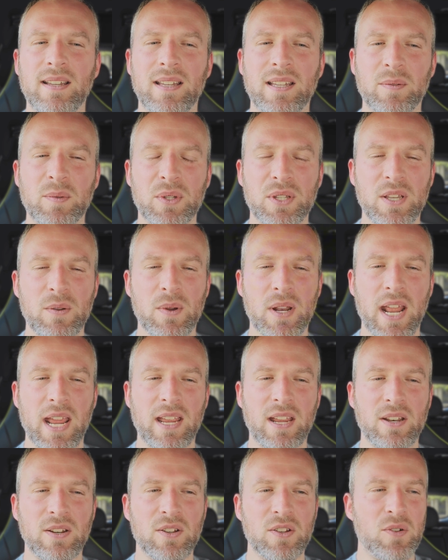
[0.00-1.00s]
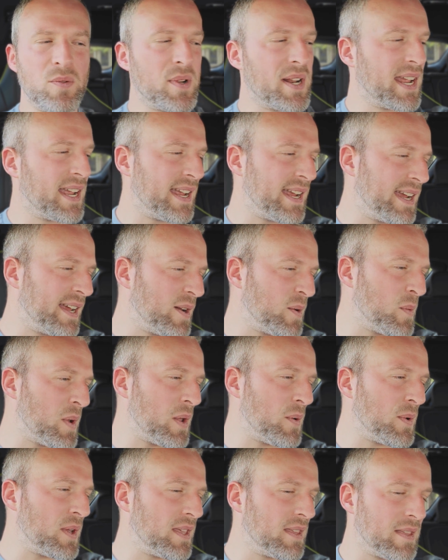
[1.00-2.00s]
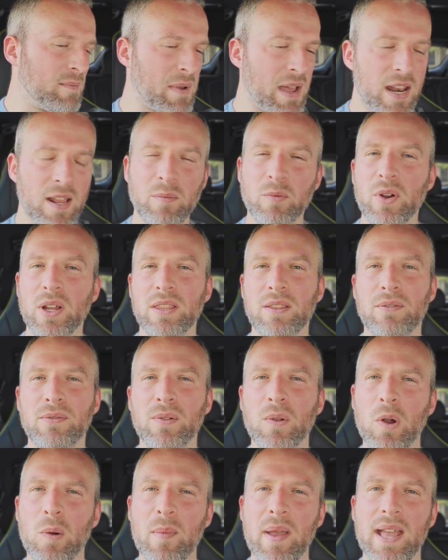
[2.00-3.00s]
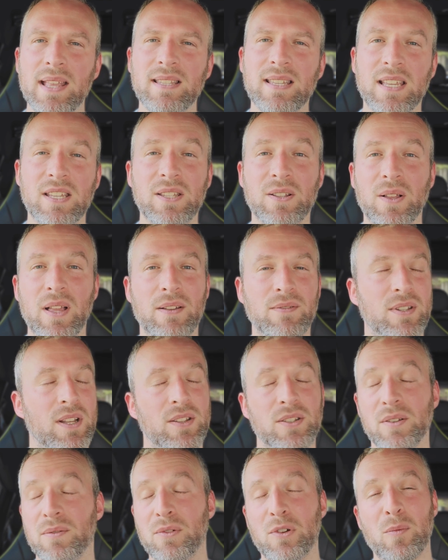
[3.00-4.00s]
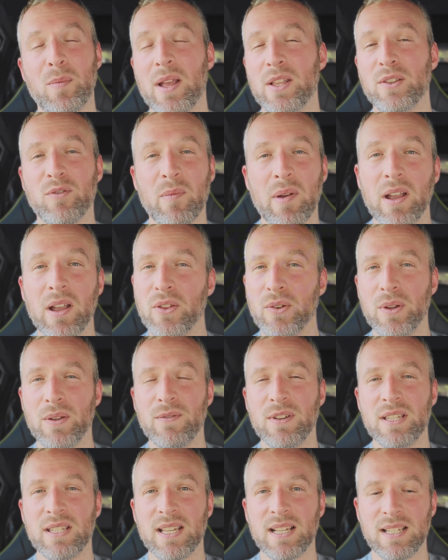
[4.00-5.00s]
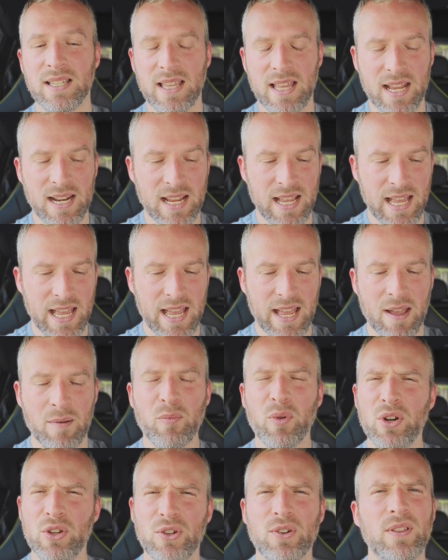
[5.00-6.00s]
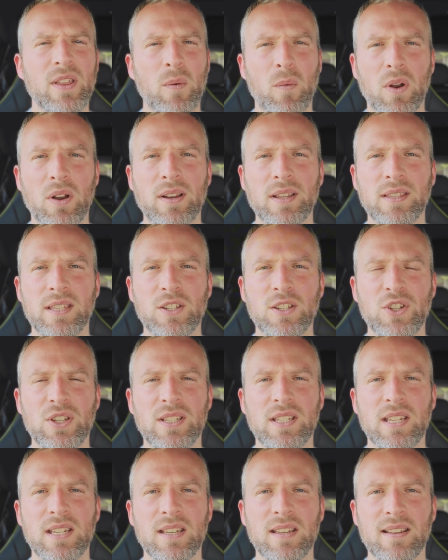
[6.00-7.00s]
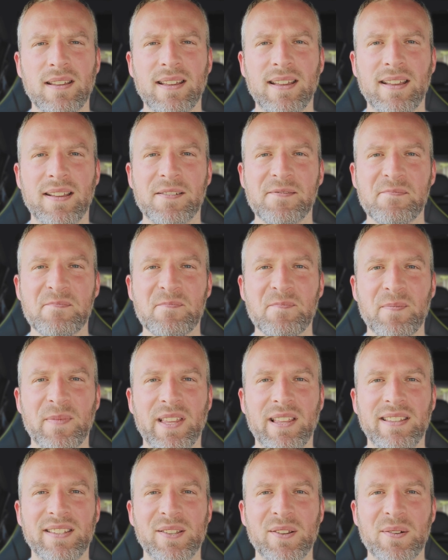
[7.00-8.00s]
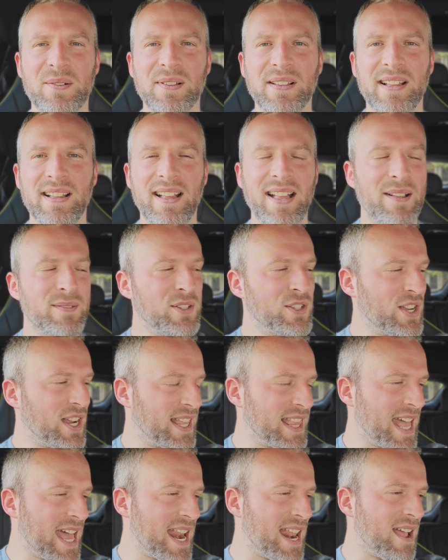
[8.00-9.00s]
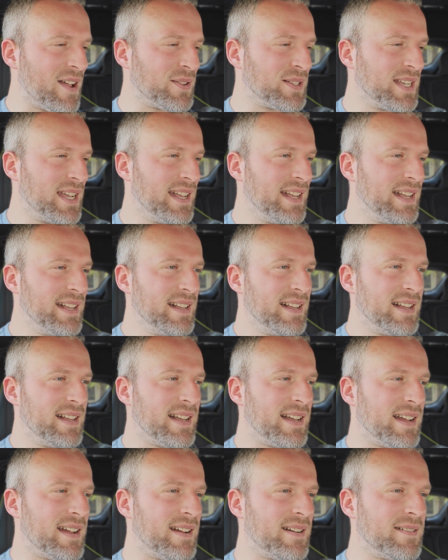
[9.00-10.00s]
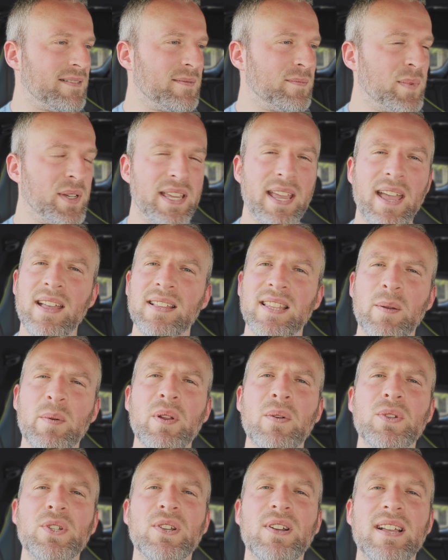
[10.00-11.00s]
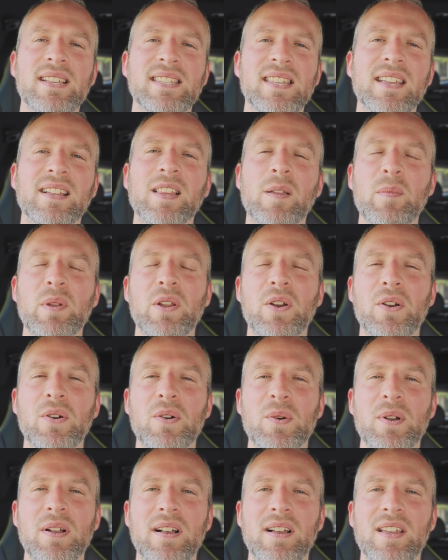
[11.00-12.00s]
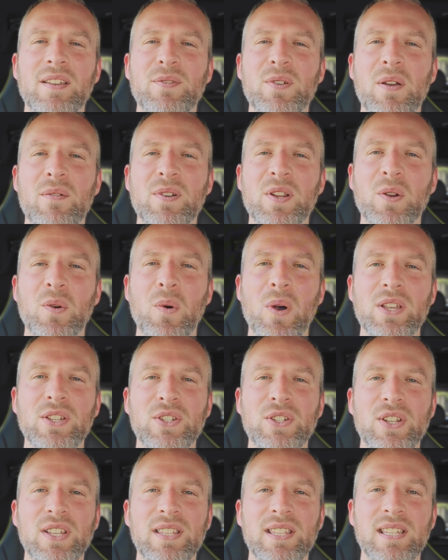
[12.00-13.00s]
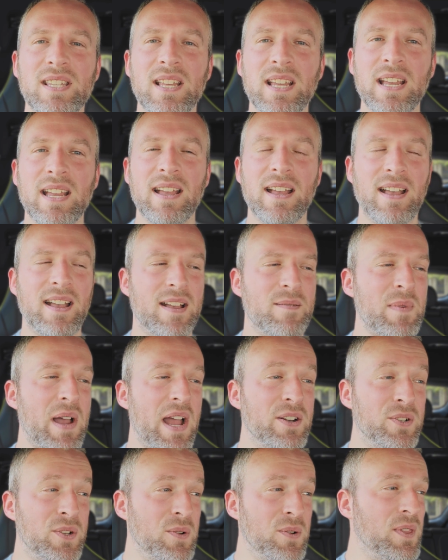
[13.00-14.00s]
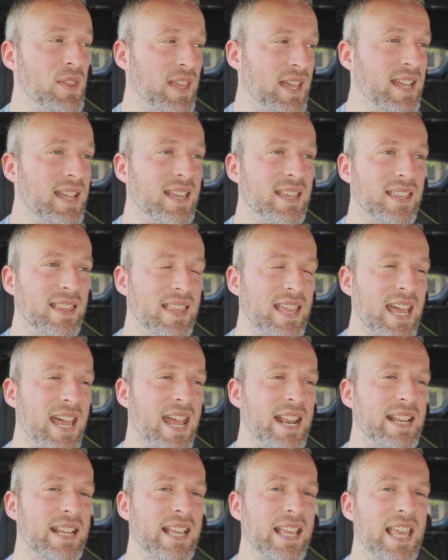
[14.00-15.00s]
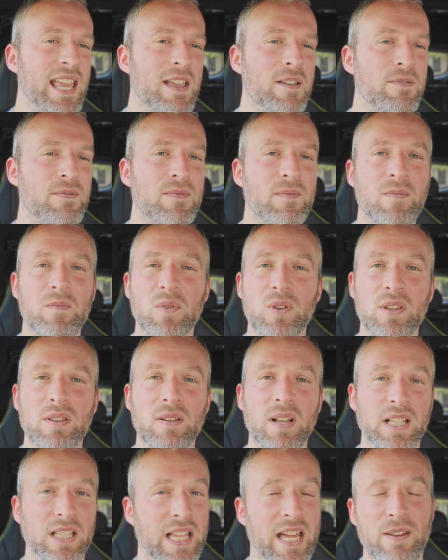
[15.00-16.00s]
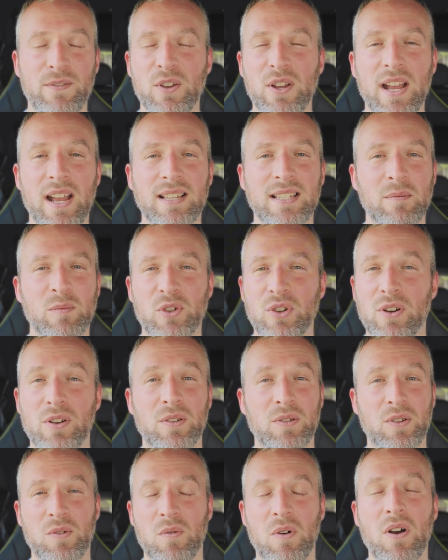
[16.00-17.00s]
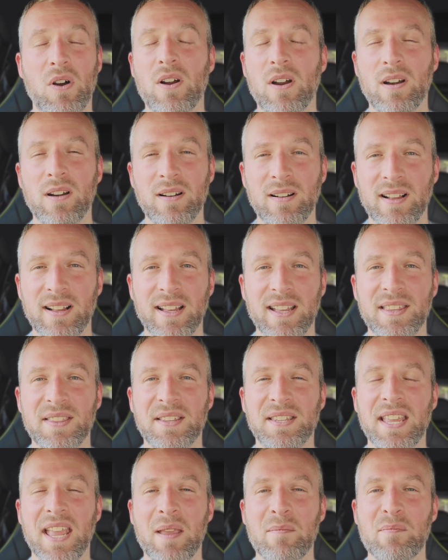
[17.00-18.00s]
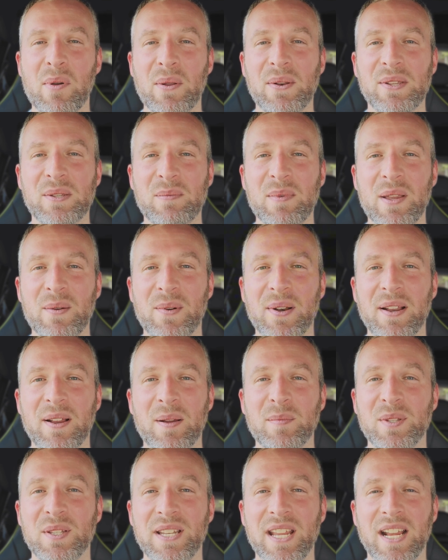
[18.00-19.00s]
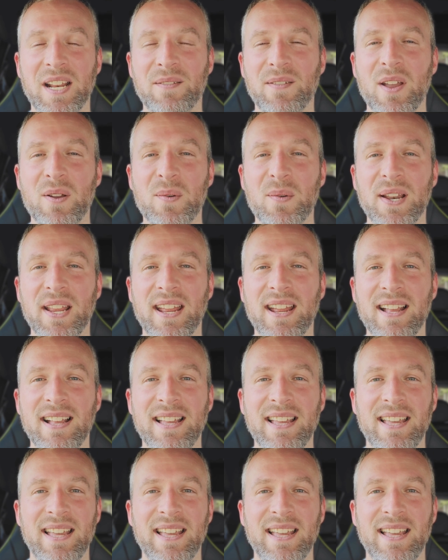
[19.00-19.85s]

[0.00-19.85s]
We'll see what I can do, what I can get away with. I might upgrade the floor mats. I still have tons of floor mats from my other EV6 that I'm pretty sure they work in the GT. So let's check that out. But yeah, let me know what you guys think. Let me know if you have any questions. I do think that if a lot of you guys, I'm sure you are in the same boat as me when it comes to negative equity.